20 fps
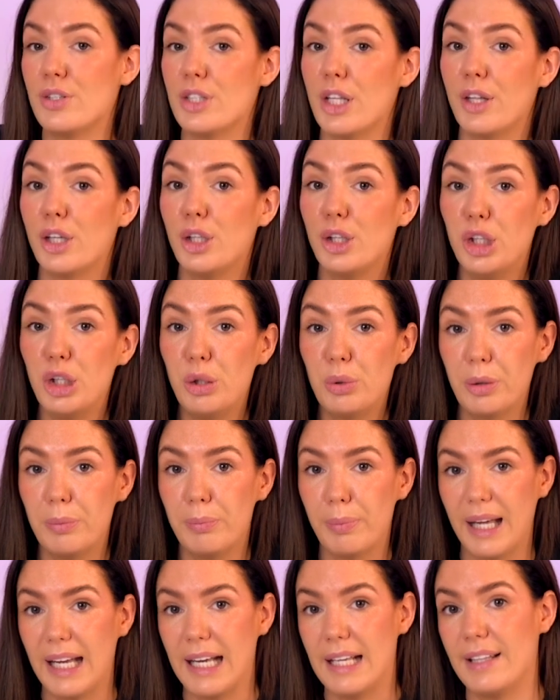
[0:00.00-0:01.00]
so that you can
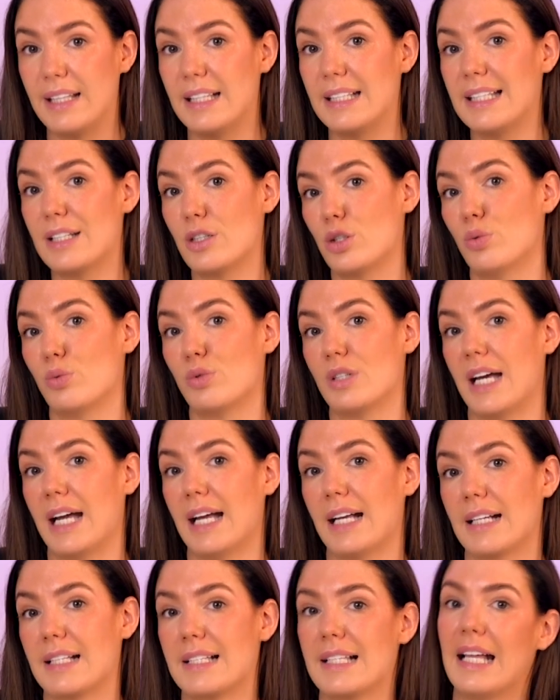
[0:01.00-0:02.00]
pay the additional
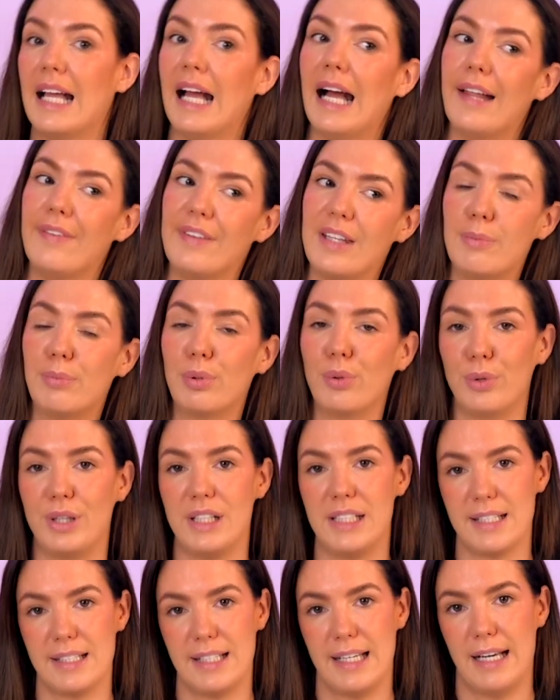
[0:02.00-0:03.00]
tax and the employee
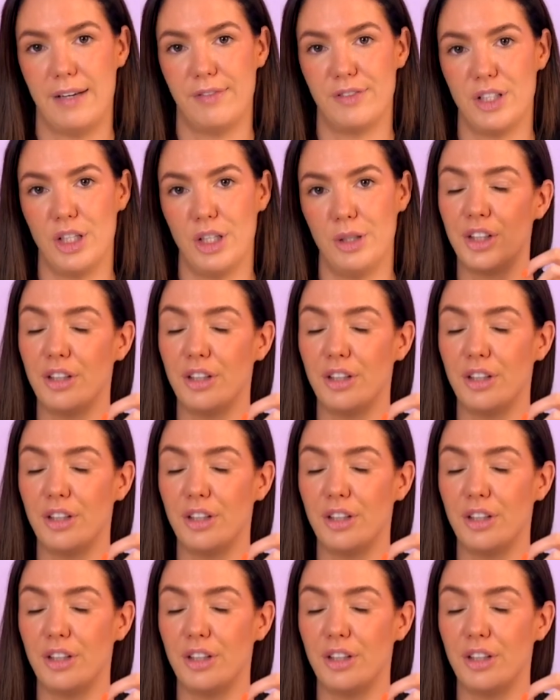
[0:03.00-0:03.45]
doesn't have to.